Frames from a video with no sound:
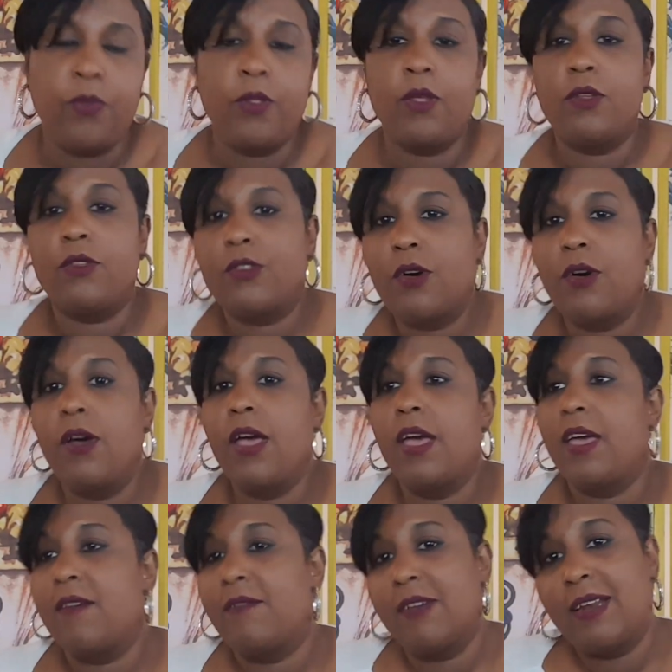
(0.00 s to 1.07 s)
So
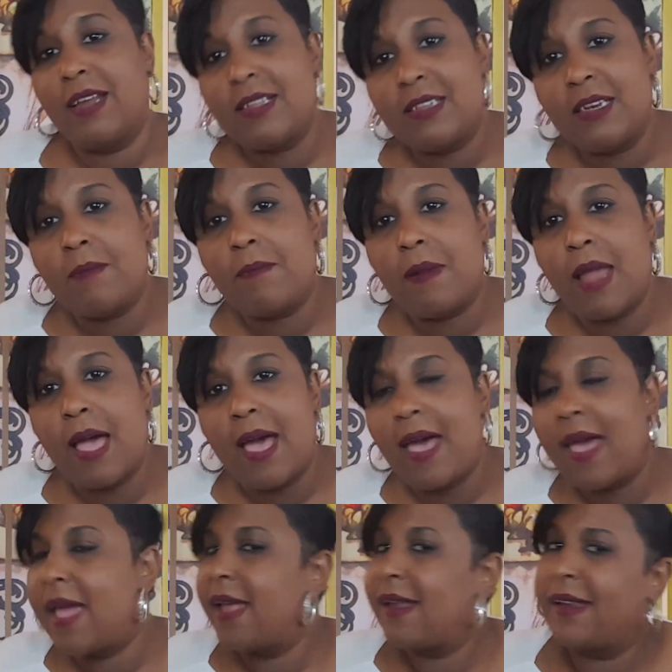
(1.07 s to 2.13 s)
if it doesn't
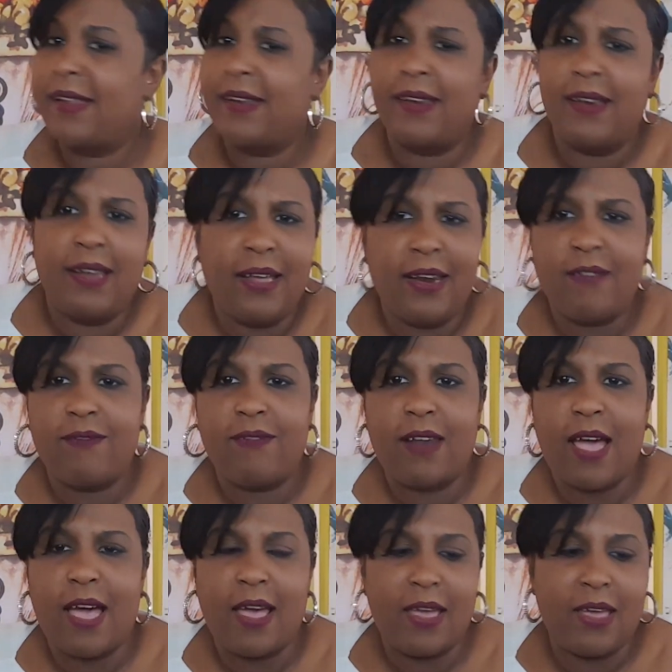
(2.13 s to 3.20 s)
apply, then let it
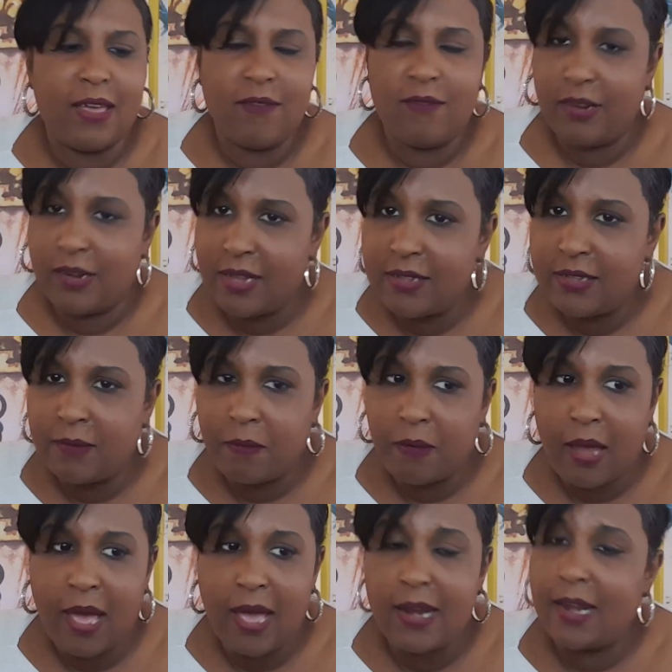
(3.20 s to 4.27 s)
fly. If it does
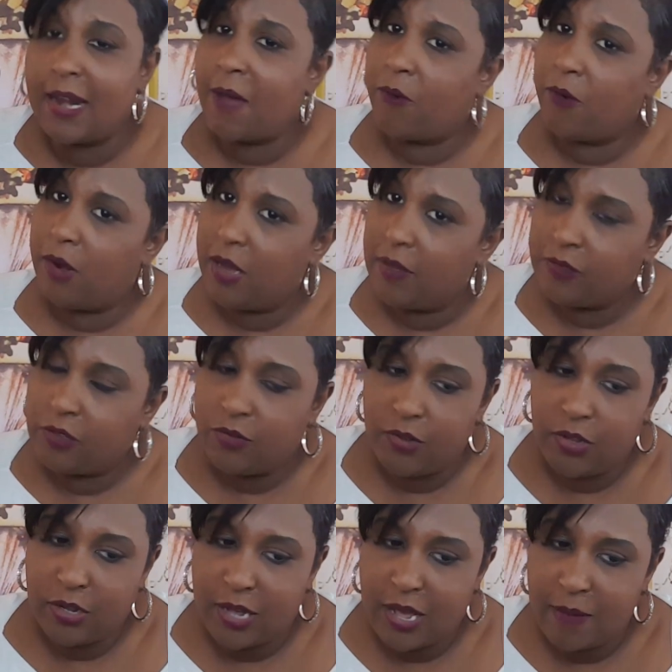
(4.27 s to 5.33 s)
apply, then I would love to read
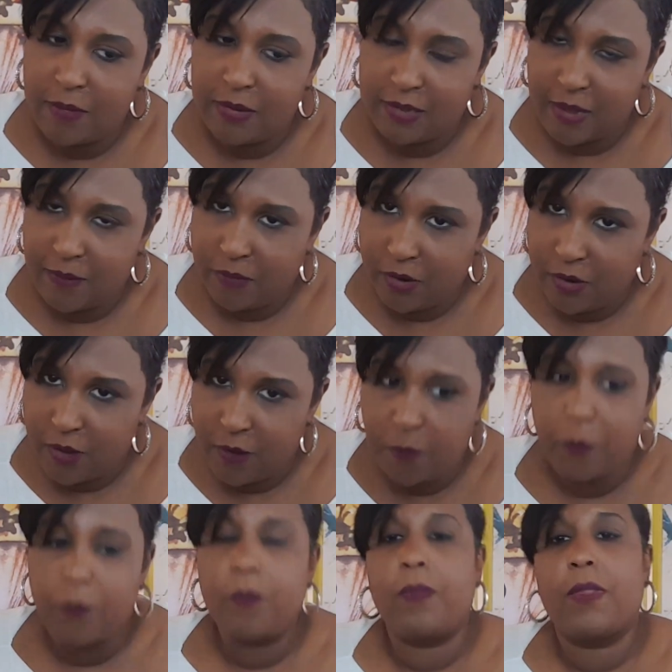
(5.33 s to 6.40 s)
your comments down below.